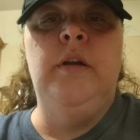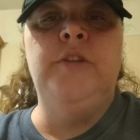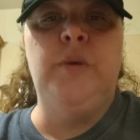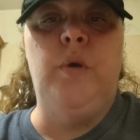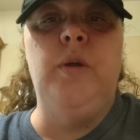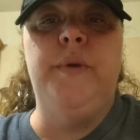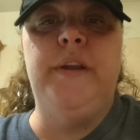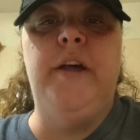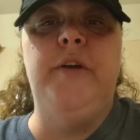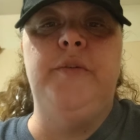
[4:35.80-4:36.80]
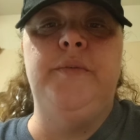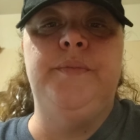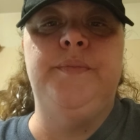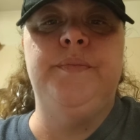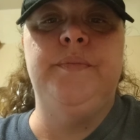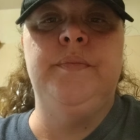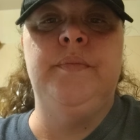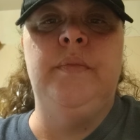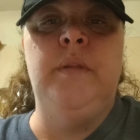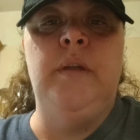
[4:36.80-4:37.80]
So, what do we know?
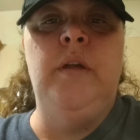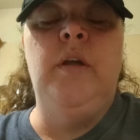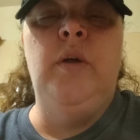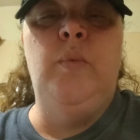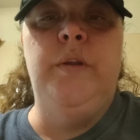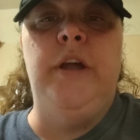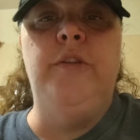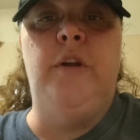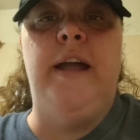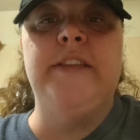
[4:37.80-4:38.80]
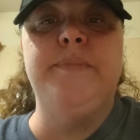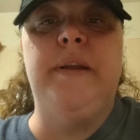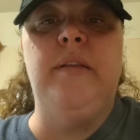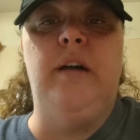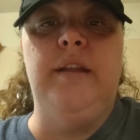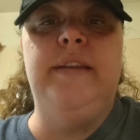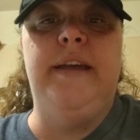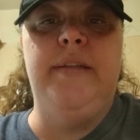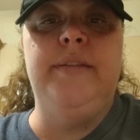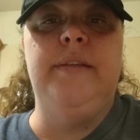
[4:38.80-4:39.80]
We know there has been a lot of
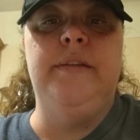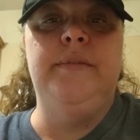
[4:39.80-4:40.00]
death.